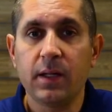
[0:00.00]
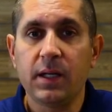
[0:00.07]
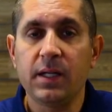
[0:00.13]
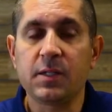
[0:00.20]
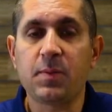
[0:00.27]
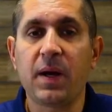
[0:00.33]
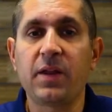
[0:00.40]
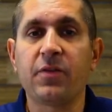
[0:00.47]

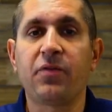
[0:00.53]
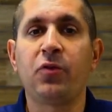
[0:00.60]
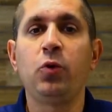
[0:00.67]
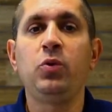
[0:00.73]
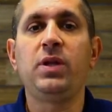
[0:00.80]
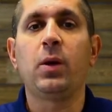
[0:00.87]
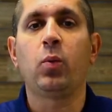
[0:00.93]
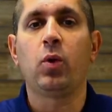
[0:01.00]
is by the
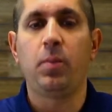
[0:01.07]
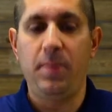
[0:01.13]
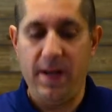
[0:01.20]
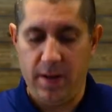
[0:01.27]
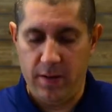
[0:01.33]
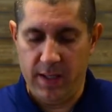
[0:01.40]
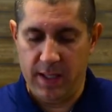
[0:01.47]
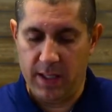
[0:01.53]
fruit that we're
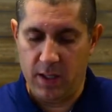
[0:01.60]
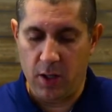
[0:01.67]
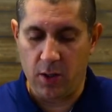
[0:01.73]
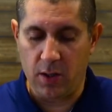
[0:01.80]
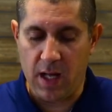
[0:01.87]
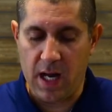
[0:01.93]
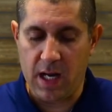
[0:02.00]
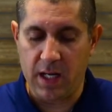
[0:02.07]
bearing in our
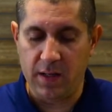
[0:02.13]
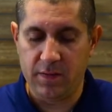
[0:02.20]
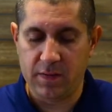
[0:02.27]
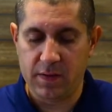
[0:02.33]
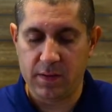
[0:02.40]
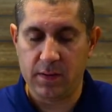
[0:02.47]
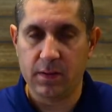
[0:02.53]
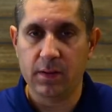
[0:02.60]

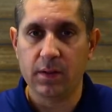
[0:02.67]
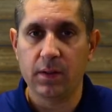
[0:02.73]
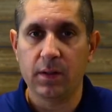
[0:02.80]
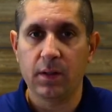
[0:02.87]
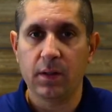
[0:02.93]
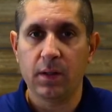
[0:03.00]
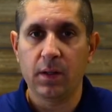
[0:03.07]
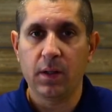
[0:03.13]
lives
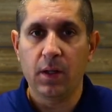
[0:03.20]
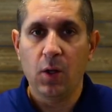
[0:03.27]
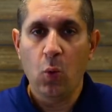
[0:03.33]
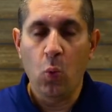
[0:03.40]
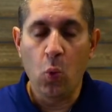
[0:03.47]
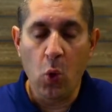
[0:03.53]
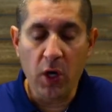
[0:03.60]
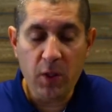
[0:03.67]

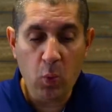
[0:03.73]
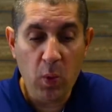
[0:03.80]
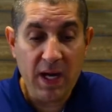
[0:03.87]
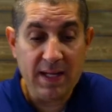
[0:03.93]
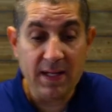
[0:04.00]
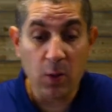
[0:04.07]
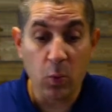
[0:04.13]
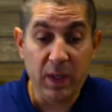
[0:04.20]
one way
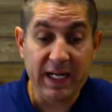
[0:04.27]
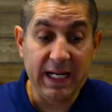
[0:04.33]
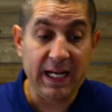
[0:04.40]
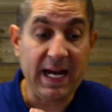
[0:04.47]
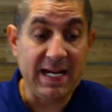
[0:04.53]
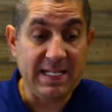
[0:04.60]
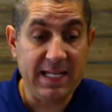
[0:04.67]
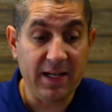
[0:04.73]
that we can
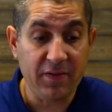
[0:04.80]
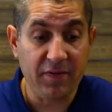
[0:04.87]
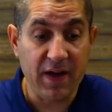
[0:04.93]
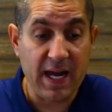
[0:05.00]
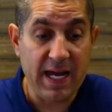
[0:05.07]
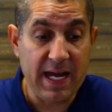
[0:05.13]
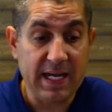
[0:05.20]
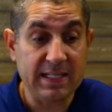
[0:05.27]

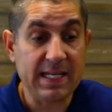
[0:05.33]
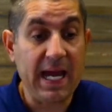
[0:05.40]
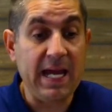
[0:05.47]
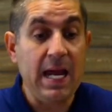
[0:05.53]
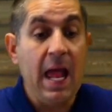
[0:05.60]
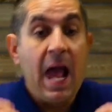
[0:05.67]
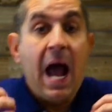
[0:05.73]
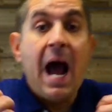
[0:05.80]
identify as,
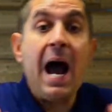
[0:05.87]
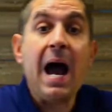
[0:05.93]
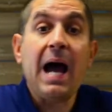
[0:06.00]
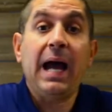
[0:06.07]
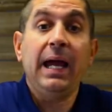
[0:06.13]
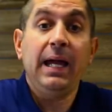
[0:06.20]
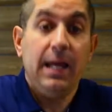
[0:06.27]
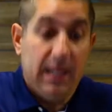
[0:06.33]
hey,
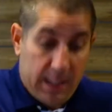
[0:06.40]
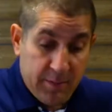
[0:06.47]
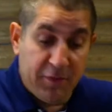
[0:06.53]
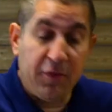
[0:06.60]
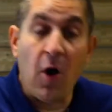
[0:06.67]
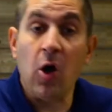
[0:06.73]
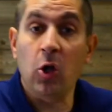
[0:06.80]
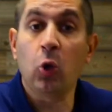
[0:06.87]
I am
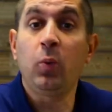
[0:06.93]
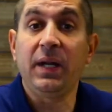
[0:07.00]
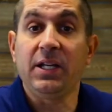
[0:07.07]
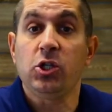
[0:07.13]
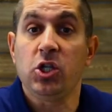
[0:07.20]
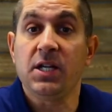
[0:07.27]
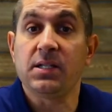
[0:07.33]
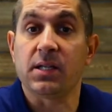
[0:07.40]
following
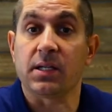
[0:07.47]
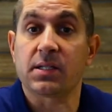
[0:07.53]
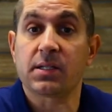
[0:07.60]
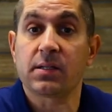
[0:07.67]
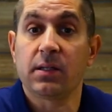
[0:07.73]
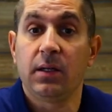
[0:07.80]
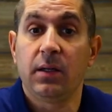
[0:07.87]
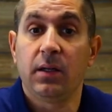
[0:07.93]
Jesus.